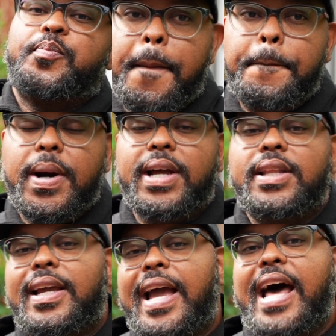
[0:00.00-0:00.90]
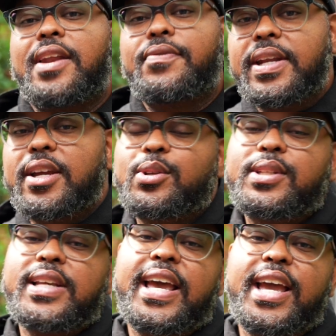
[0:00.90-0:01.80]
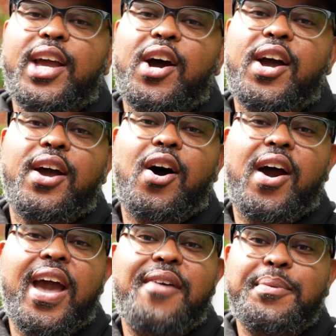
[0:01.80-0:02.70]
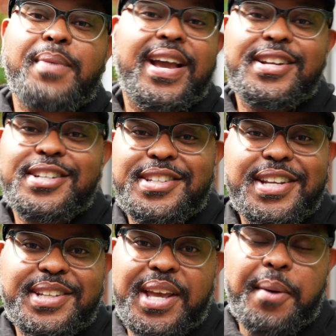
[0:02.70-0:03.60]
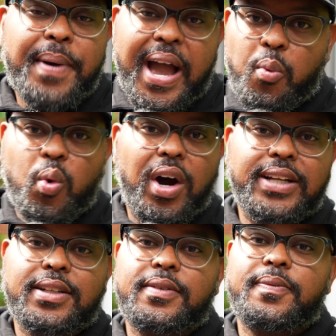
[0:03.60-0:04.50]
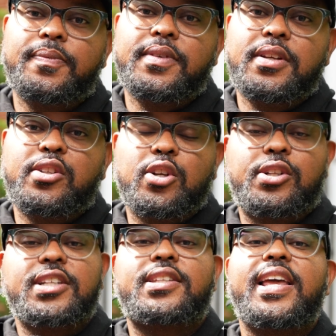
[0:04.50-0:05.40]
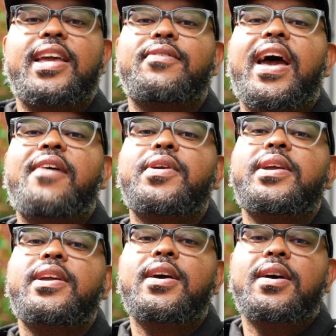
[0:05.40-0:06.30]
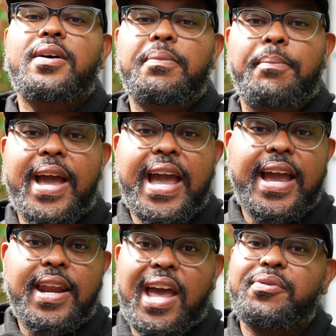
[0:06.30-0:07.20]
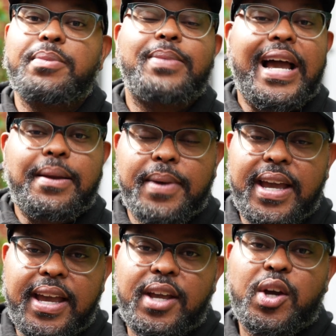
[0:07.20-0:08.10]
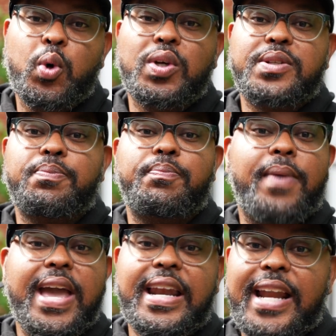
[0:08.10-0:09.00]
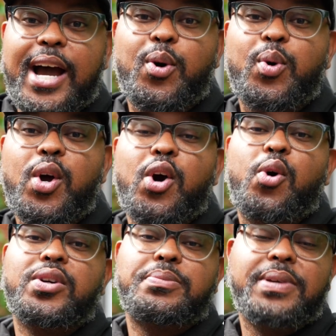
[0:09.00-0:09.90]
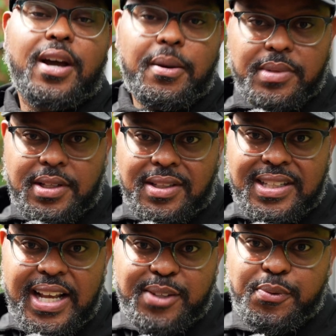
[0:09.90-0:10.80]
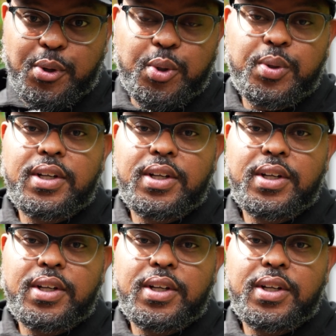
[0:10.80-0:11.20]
But the guy in the video said, every man just needs to impact one. So just think if every man, every black man who has made it out, who has become successful,